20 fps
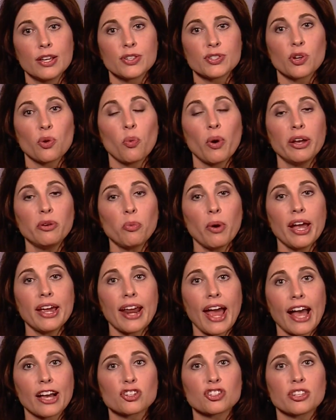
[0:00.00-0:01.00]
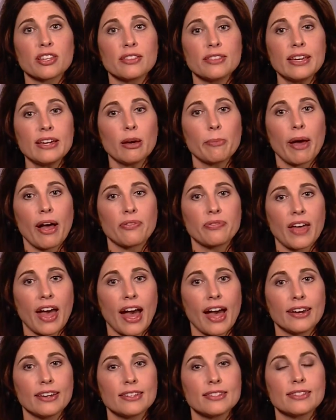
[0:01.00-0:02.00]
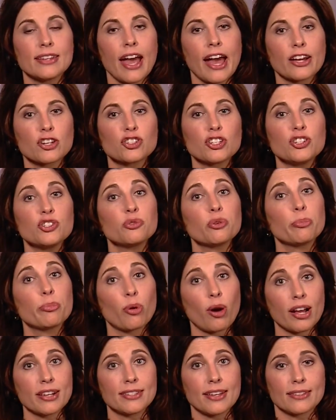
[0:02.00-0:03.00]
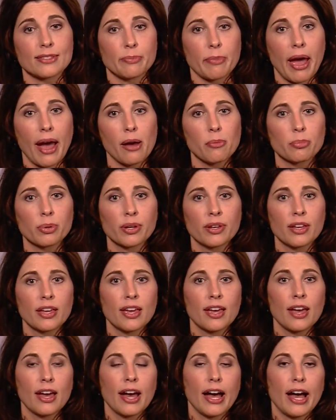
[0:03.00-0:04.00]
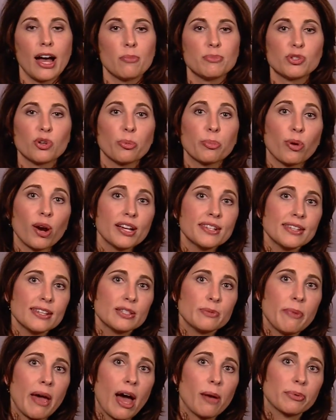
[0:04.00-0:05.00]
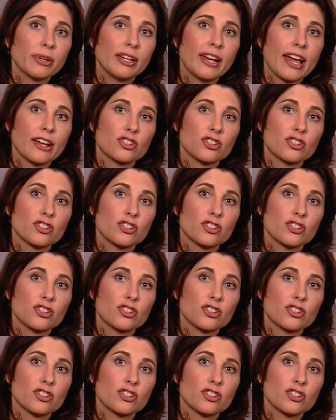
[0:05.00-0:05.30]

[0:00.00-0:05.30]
So one way to actually think about that is to actually do a process map. So a process map can